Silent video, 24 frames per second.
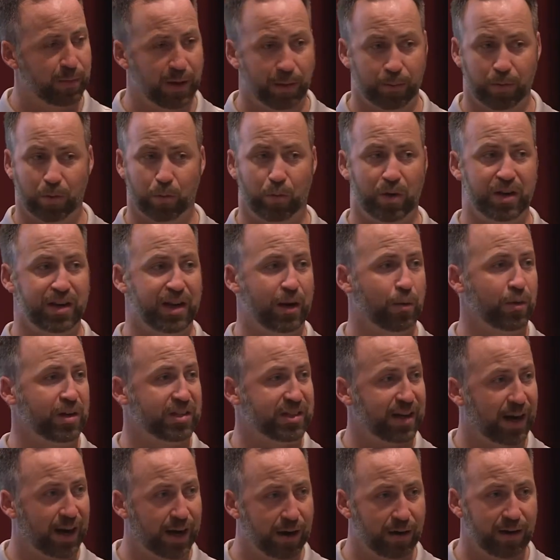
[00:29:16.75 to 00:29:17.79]
be able to one day
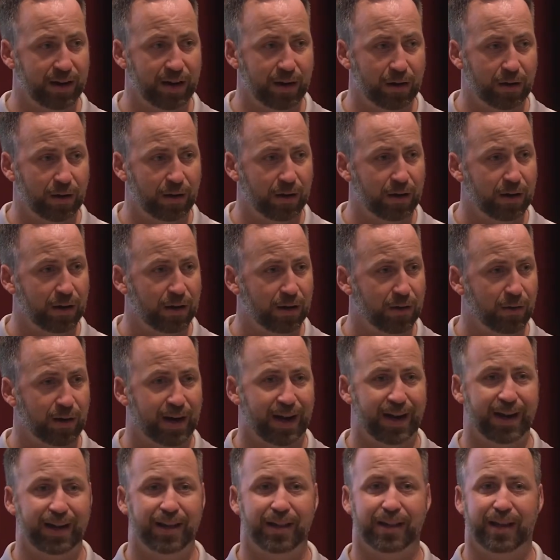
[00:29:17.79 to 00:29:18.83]
retire here,
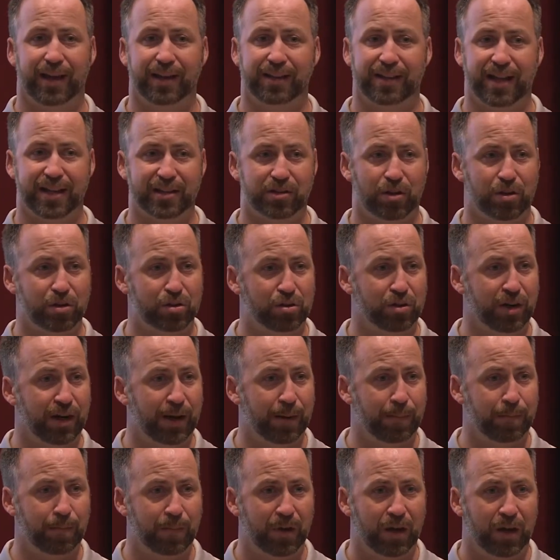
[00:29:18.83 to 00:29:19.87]
right? Like, that's our
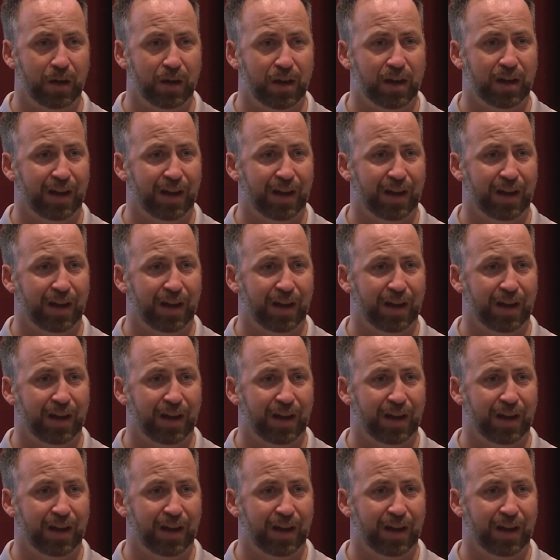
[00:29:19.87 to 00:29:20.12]
dream.